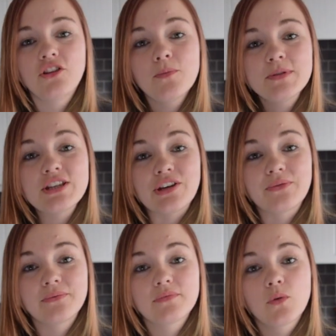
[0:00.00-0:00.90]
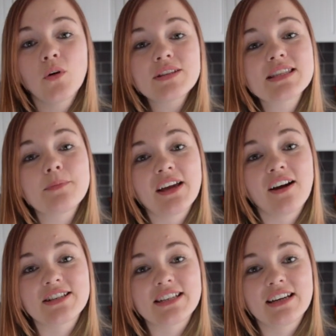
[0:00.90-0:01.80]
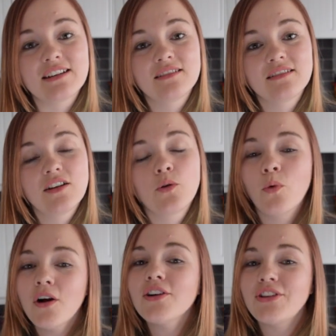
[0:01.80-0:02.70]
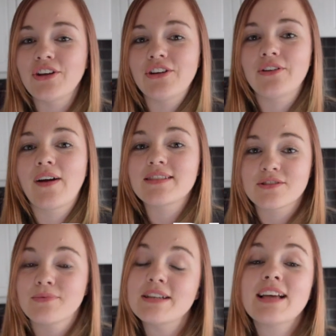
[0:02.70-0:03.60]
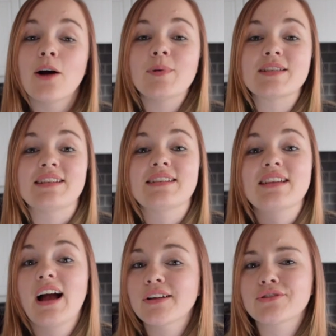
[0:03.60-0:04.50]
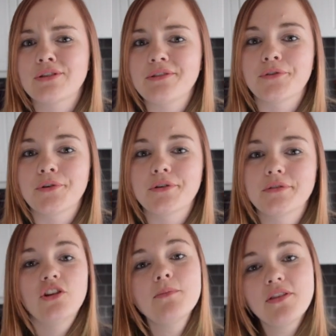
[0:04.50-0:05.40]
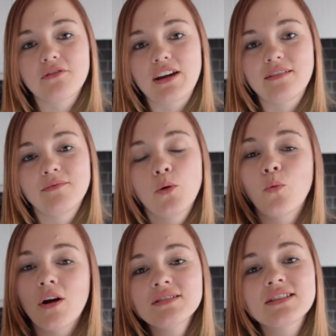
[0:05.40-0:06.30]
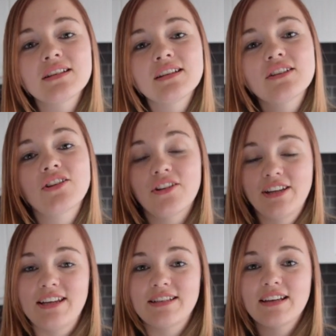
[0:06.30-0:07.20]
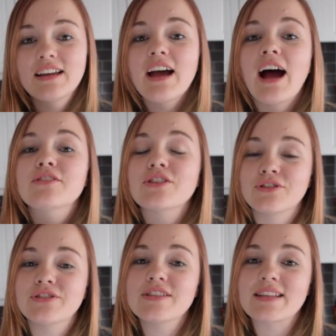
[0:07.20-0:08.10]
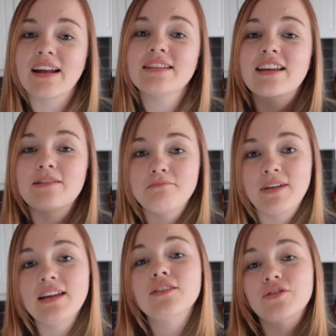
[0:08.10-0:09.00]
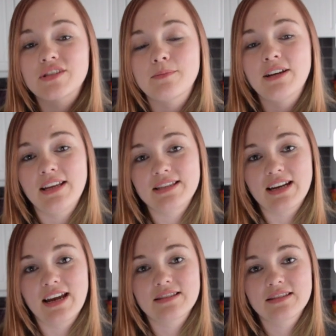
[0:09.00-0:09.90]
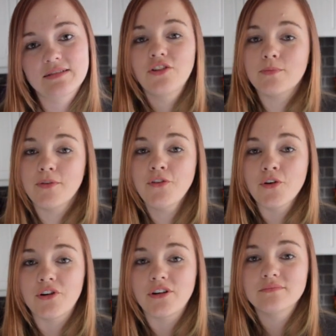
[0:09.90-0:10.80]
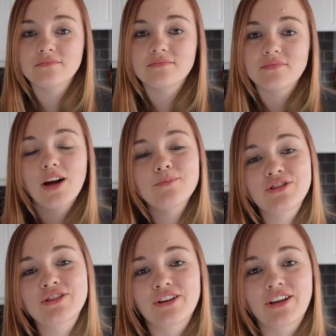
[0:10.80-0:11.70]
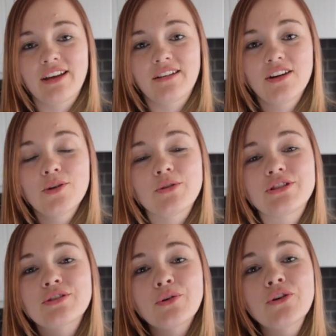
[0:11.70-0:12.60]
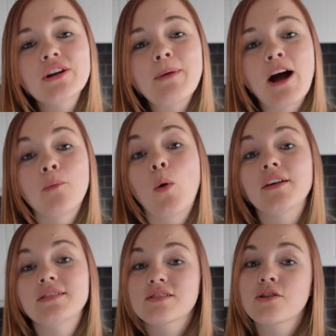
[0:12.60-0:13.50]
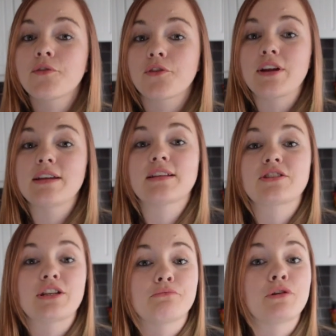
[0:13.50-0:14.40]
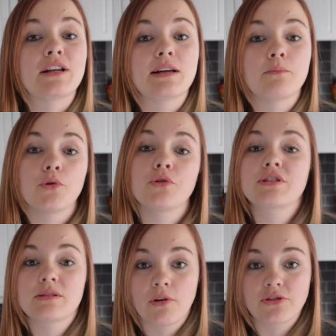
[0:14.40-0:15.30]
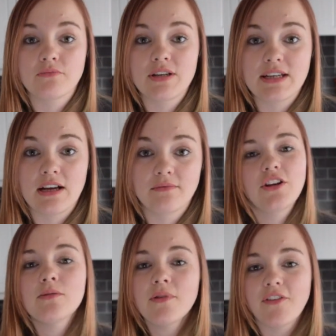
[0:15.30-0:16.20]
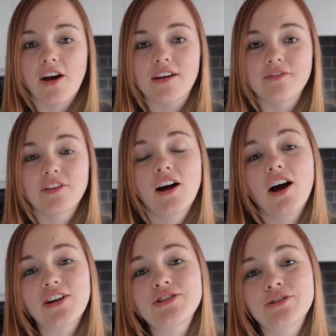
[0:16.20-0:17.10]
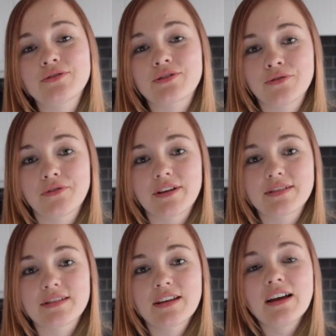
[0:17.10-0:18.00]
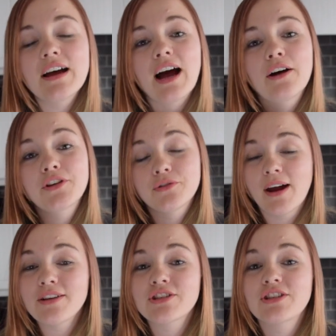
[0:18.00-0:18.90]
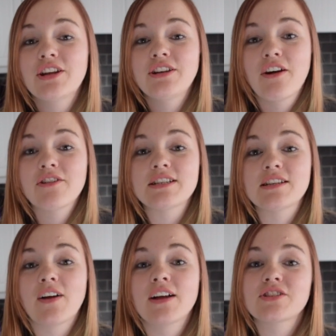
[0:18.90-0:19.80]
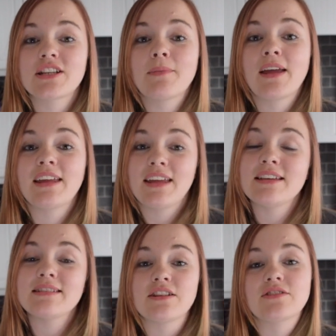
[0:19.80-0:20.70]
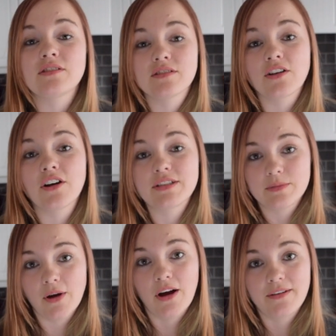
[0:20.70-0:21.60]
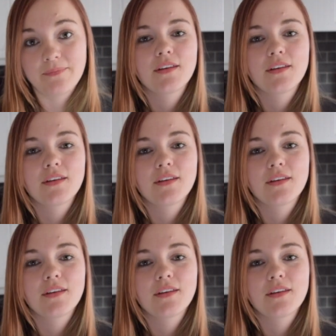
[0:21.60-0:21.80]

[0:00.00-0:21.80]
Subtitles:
Number 2, what's the big idea? What are you as a retail business actually for? Number 3, want, got need, how to understand and meet customer need states. Number 4, I'm just looking, which is all about why discovery is actually really important to modern retail. Number 5, I choose stories, how curation and narrative actually make it easier to decide to buy.